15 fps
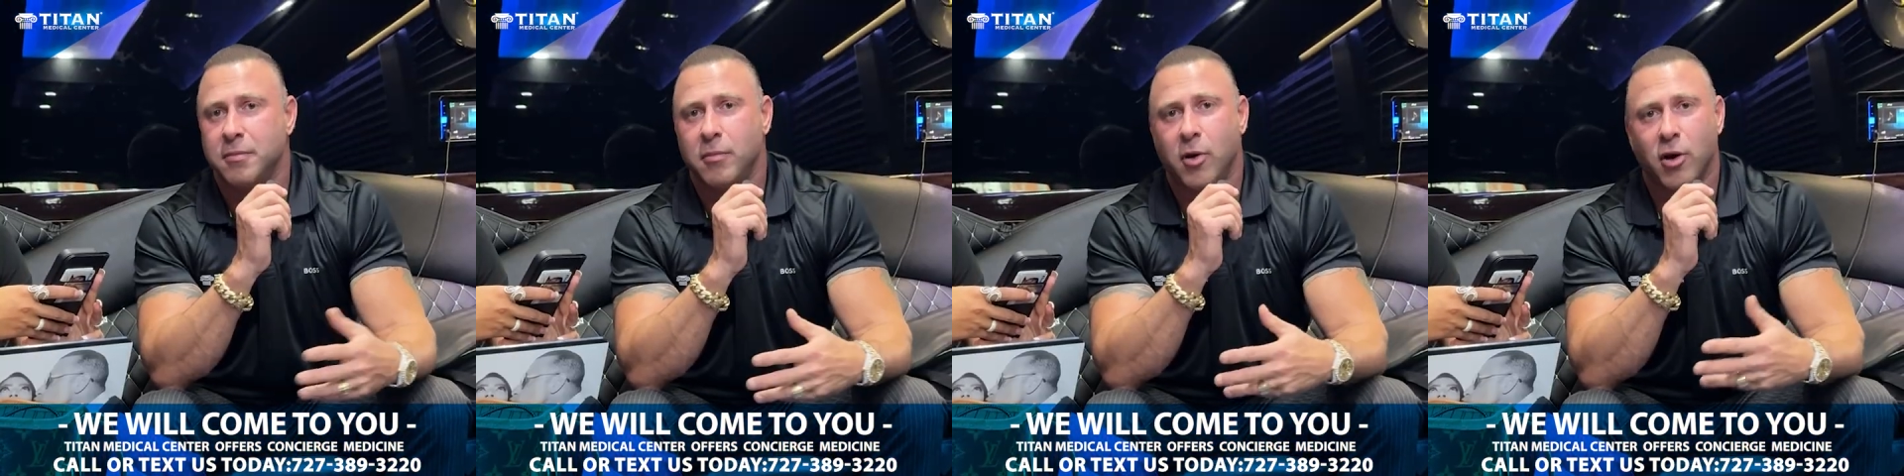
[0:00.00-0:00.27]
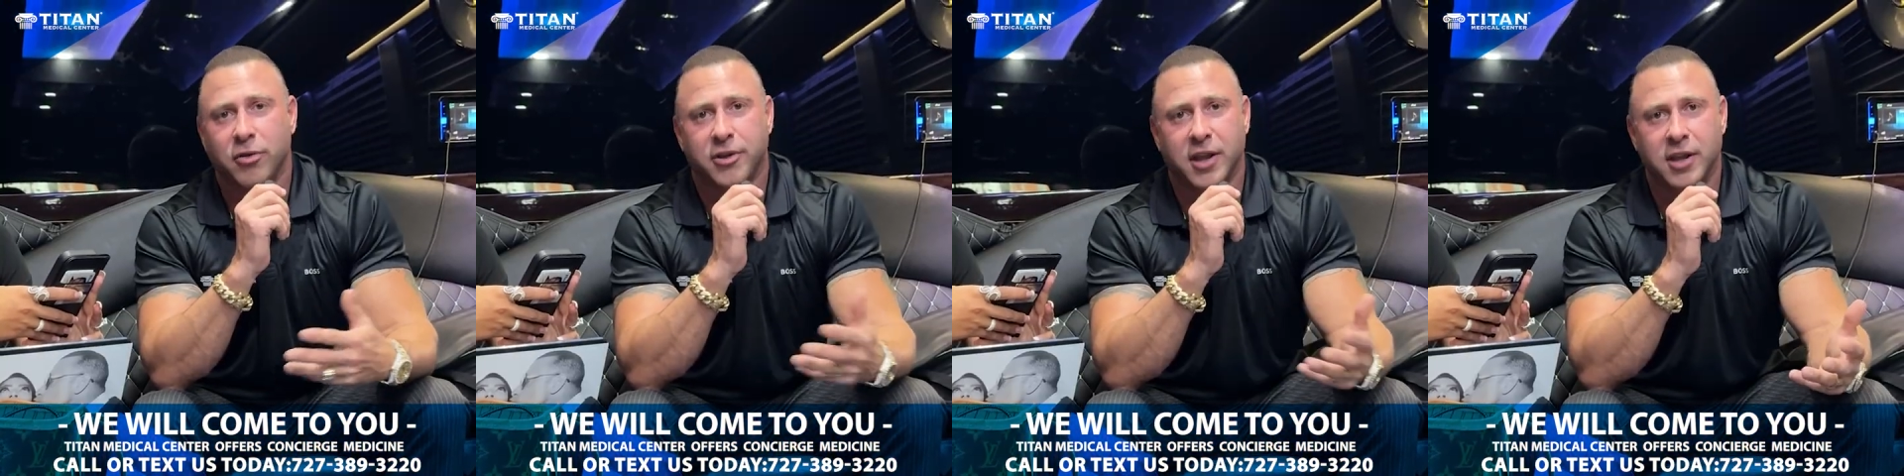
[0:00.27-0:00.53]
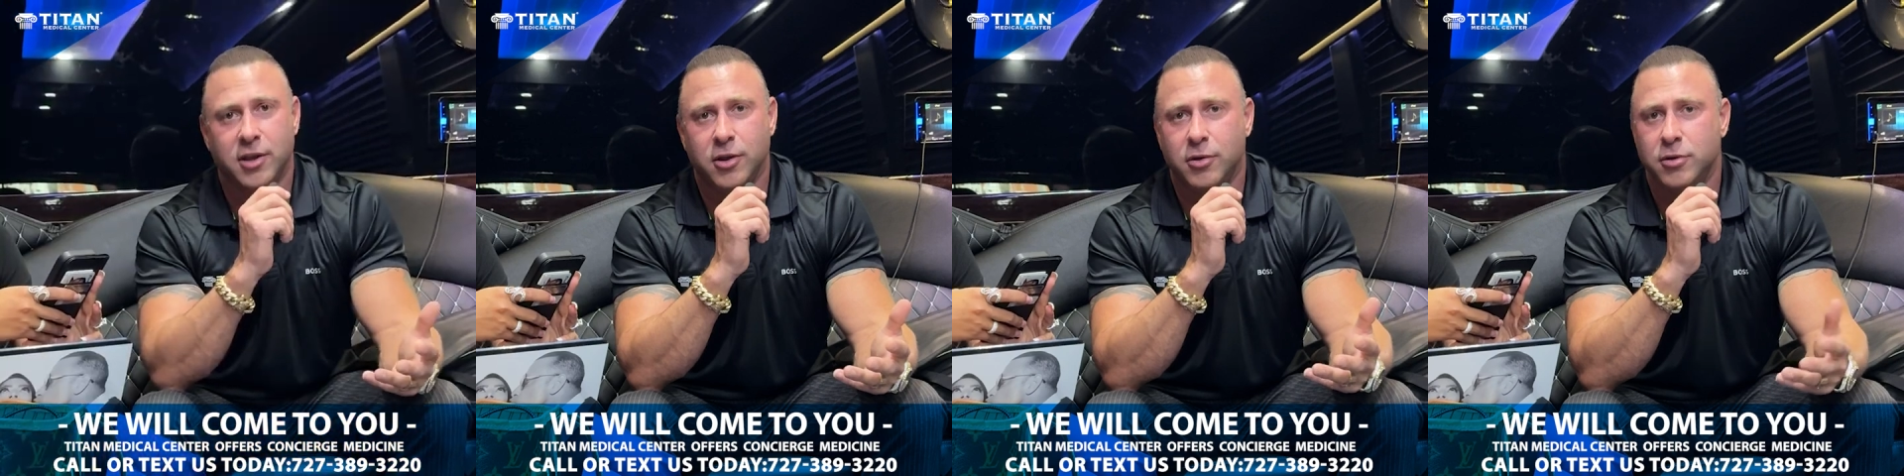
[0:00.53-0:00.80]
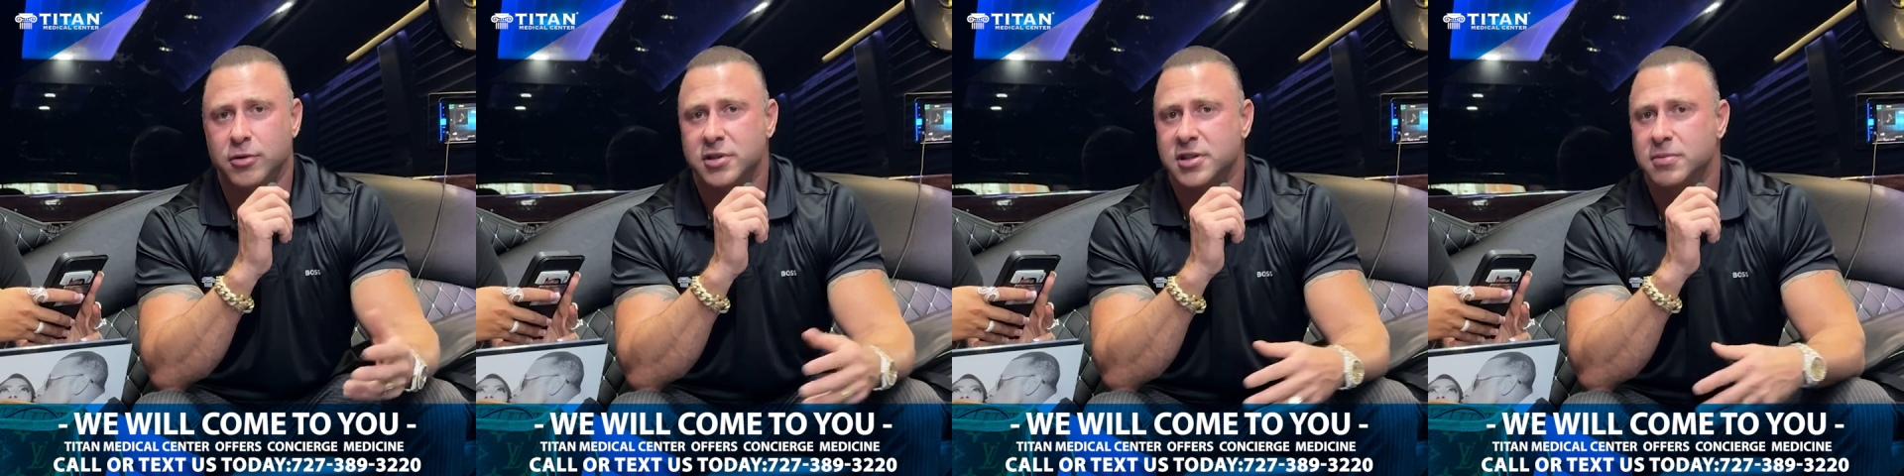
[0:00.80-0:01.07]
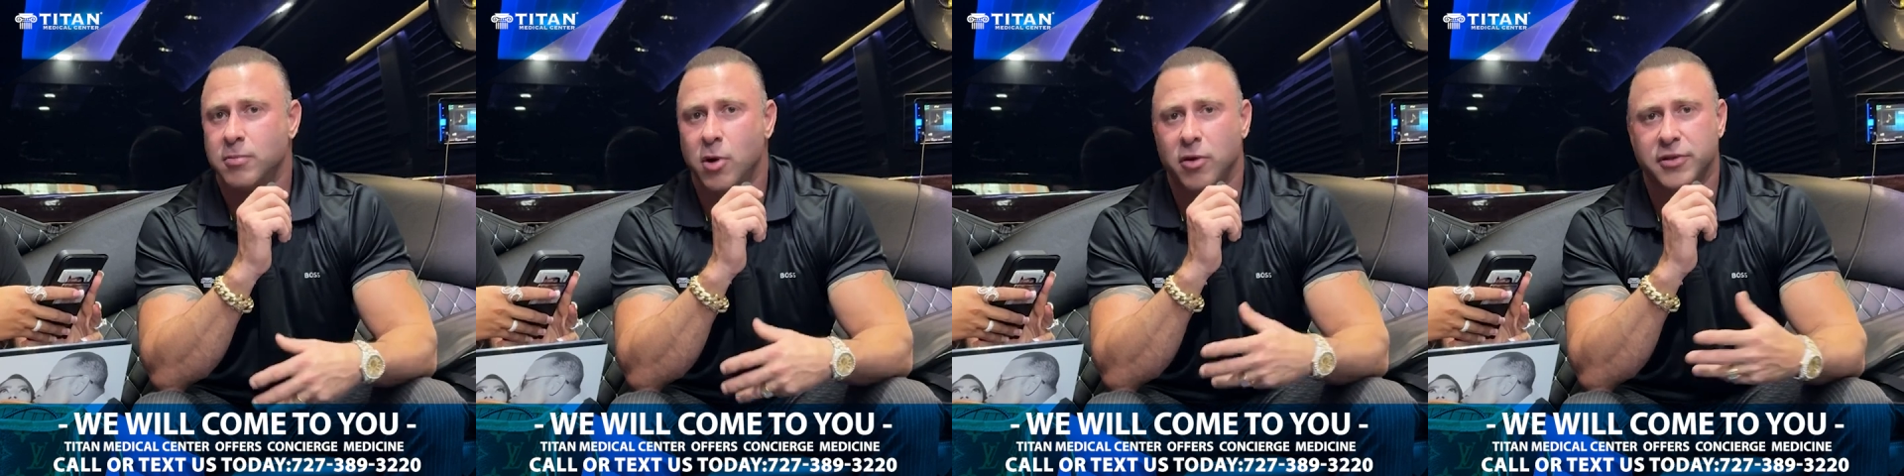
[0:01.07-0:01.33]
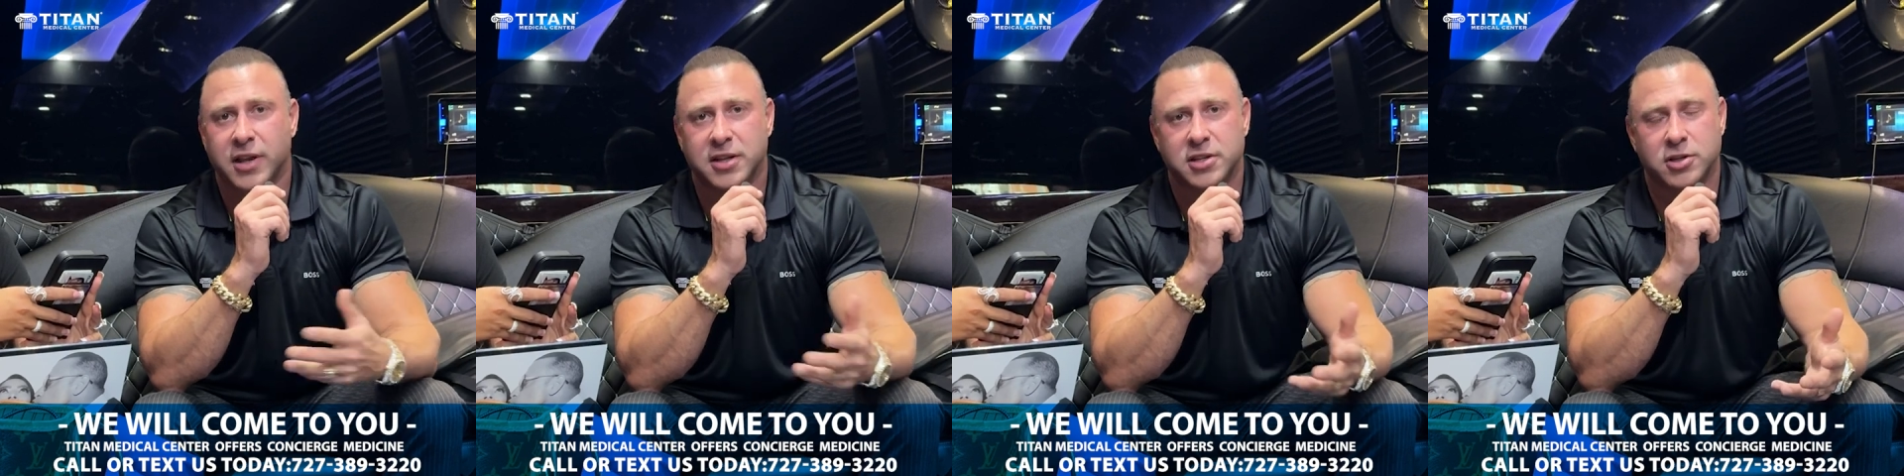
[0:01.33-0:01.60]
multi-use,
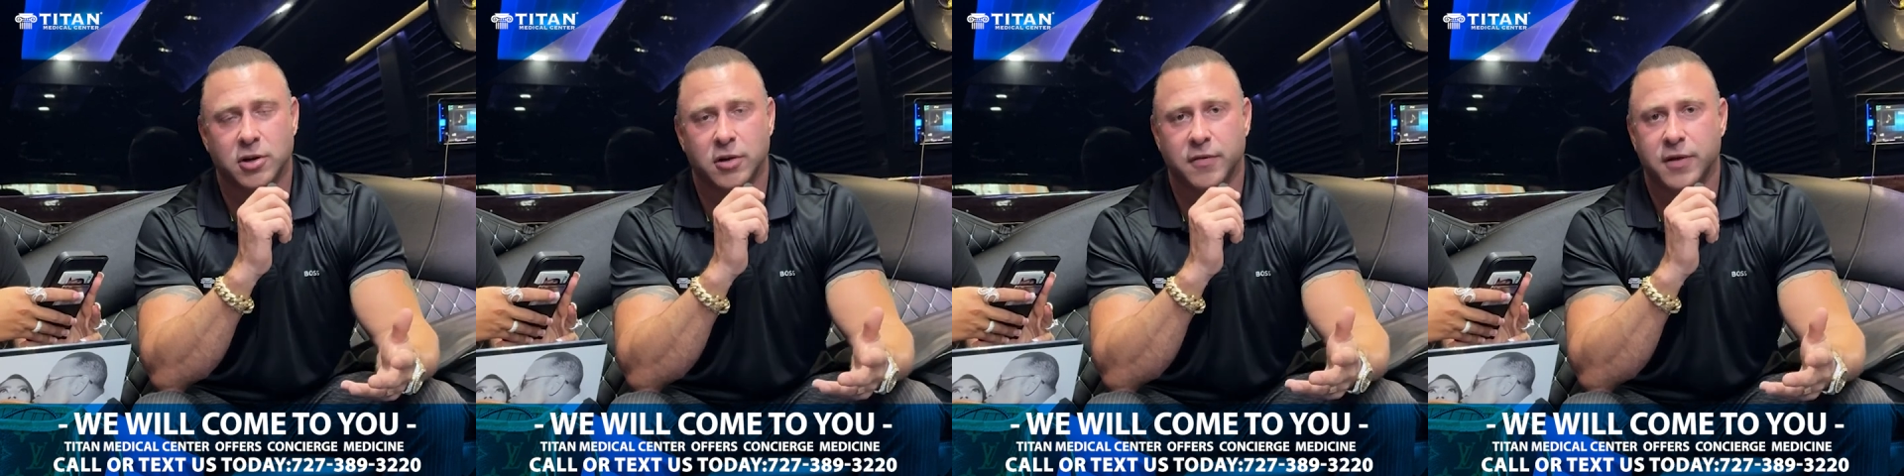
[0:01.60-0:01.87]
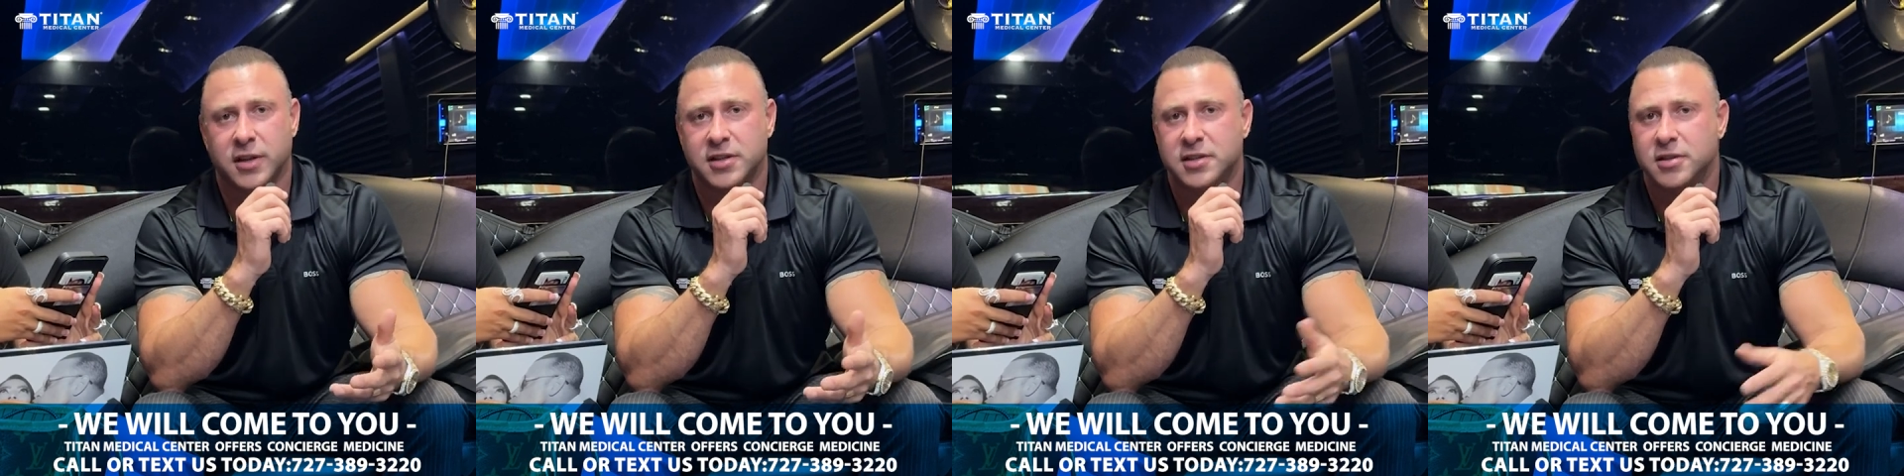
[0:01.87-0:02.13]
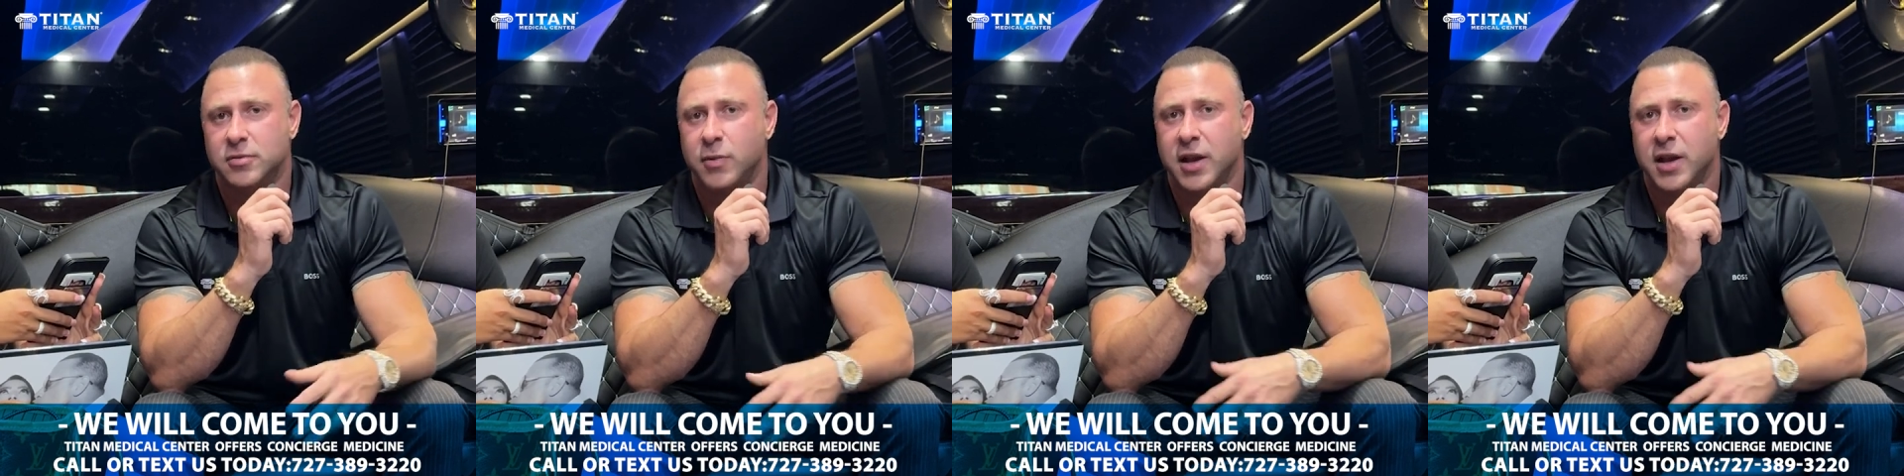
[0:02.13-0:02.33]
multi-service.